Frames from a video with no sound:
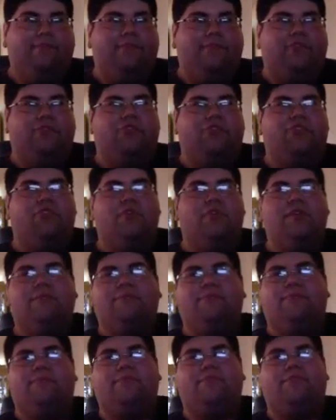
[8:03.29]
you enjoy
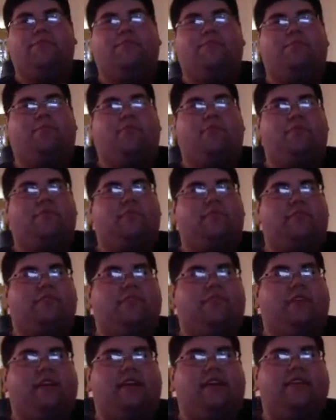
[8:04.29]
it, it's perfectly
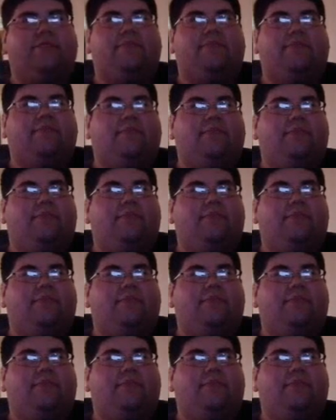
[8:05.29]
fine.